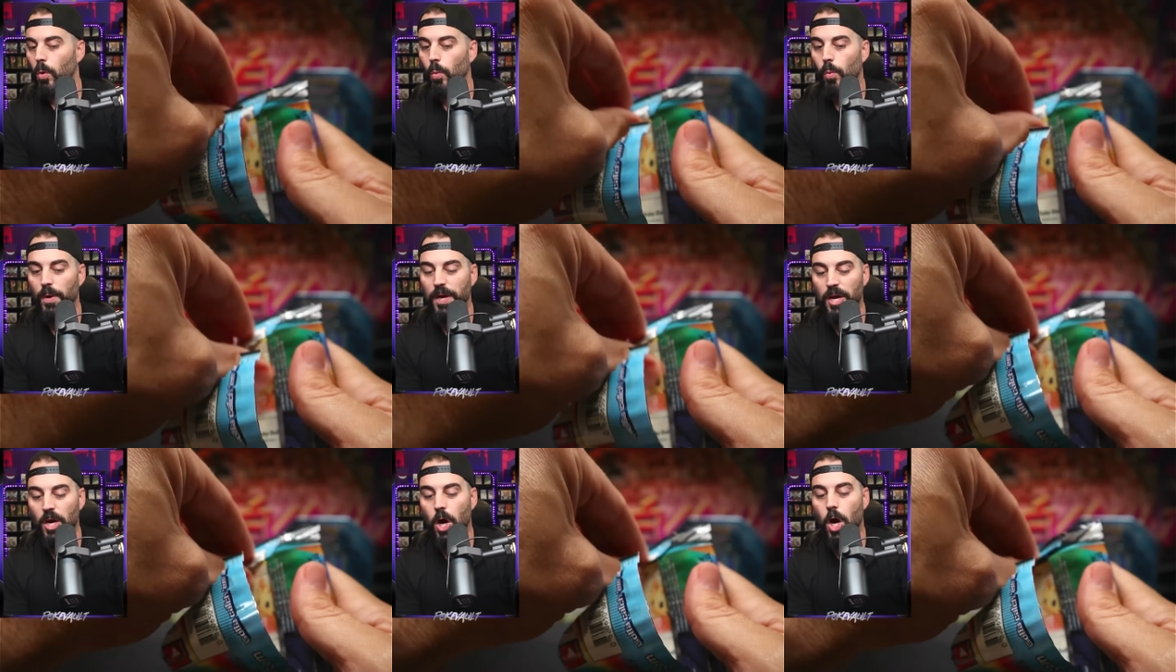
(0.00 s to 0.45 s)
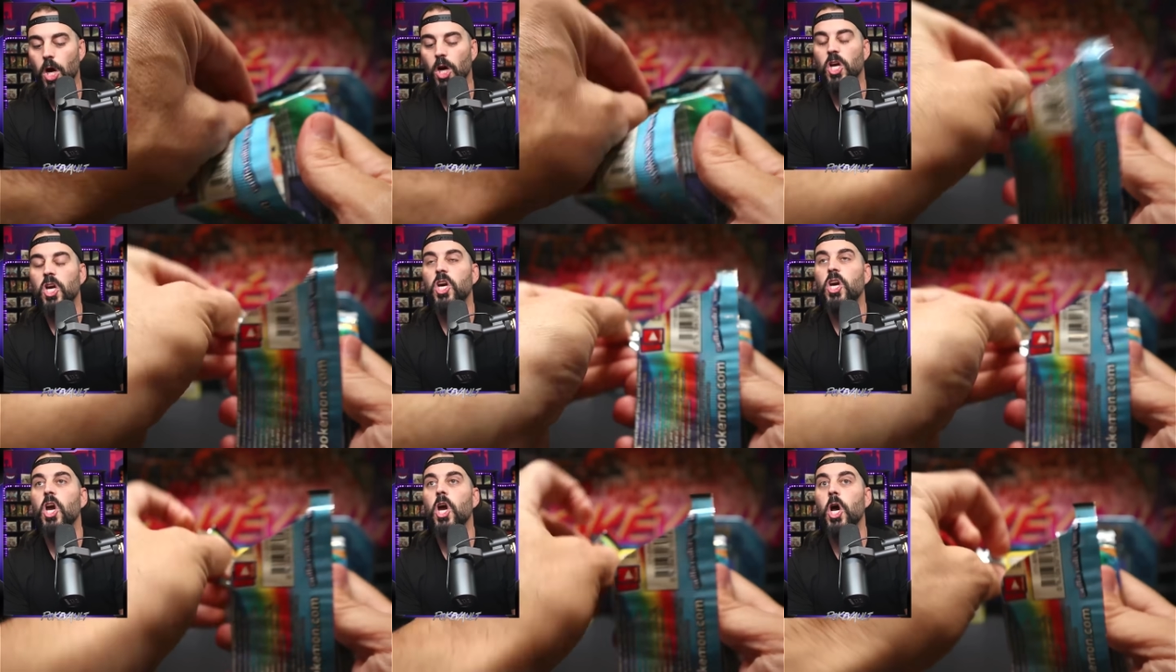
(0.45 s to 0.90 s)
we are
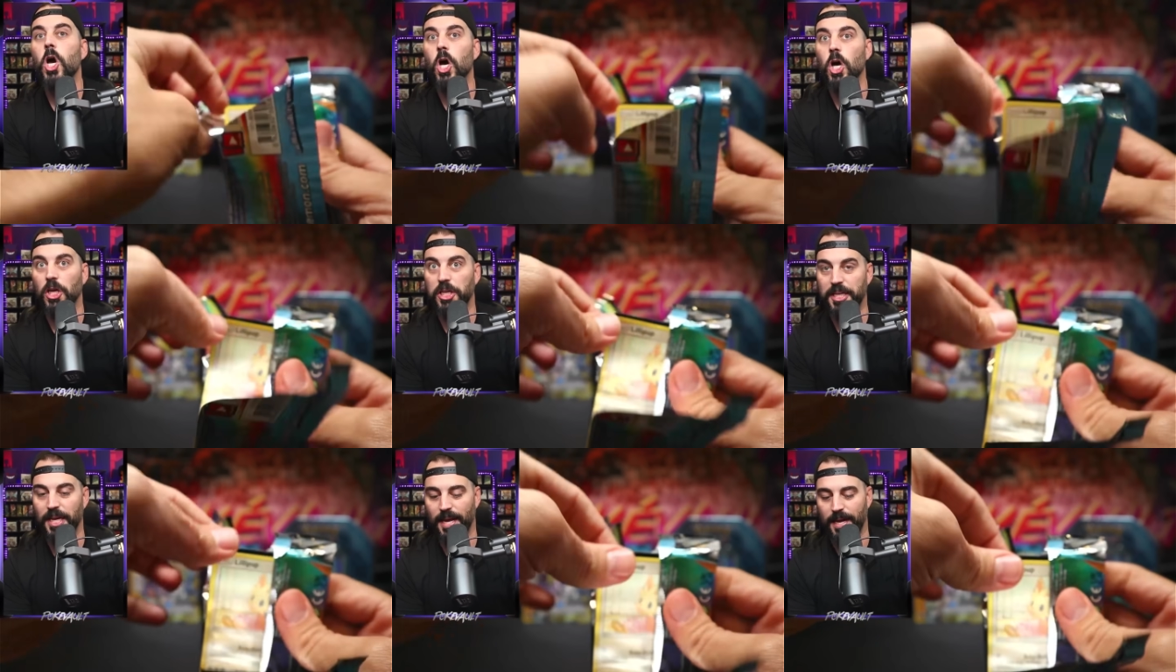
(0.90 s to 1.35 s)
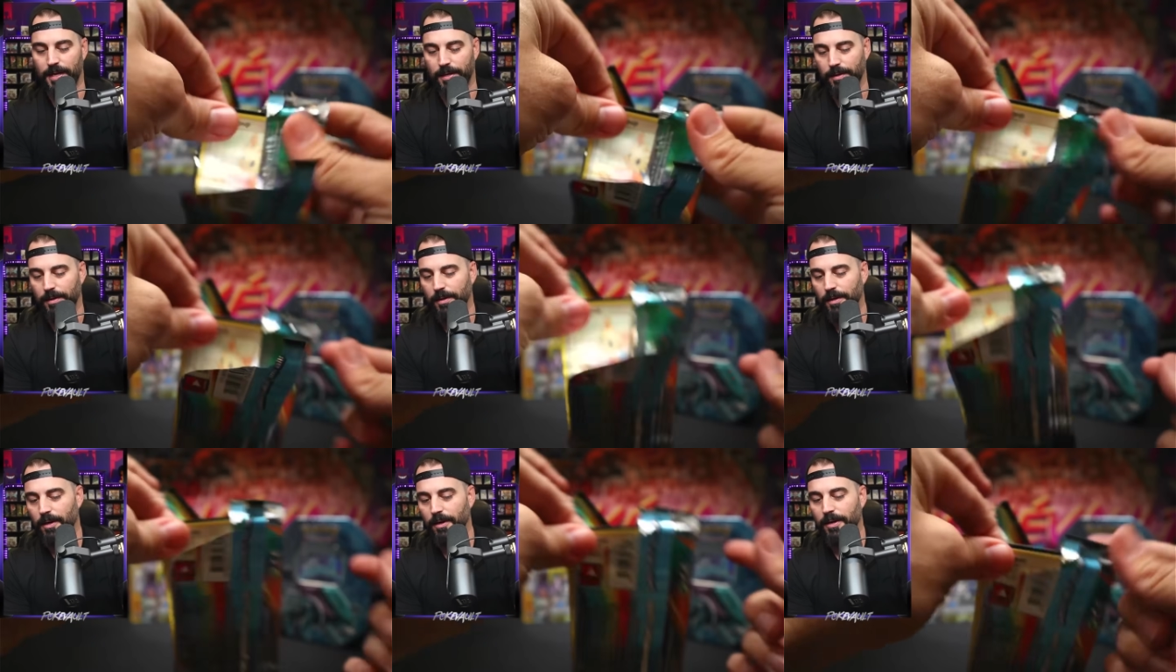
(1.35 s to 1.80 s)

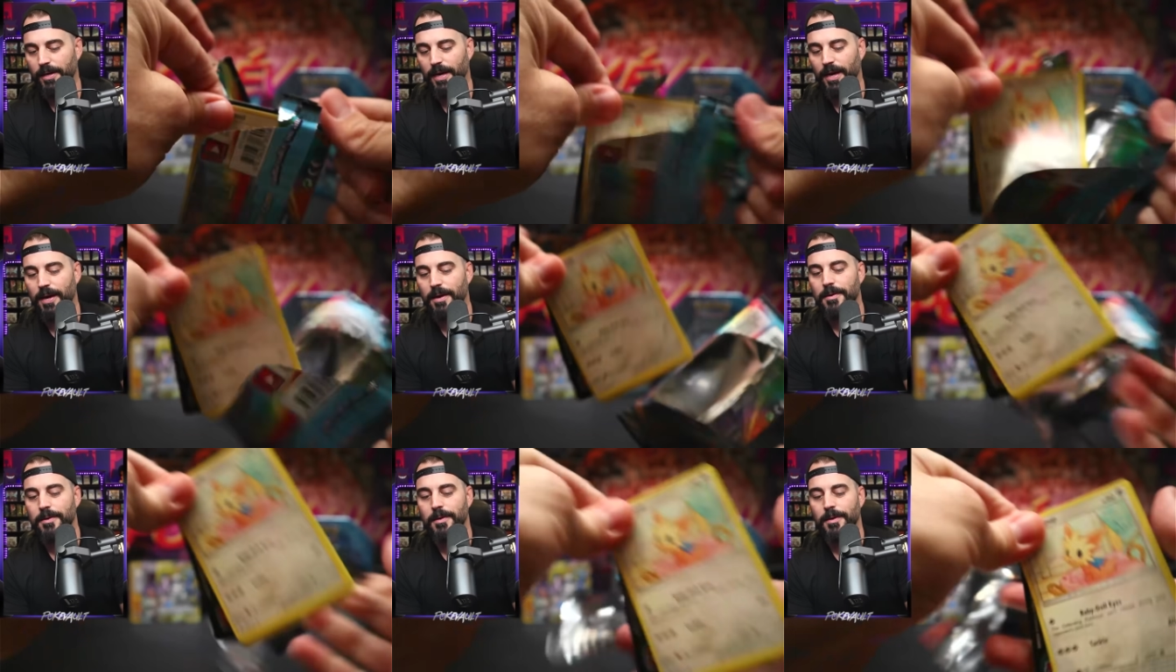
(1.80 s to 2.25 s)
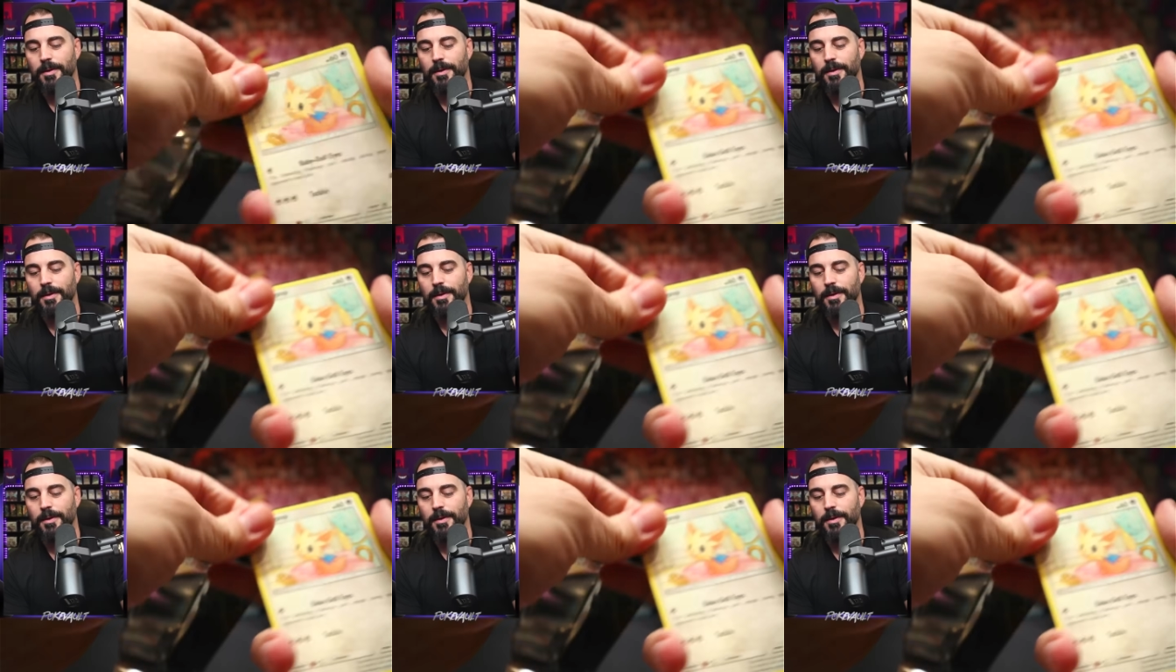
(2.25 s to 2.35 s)
cooking, okay?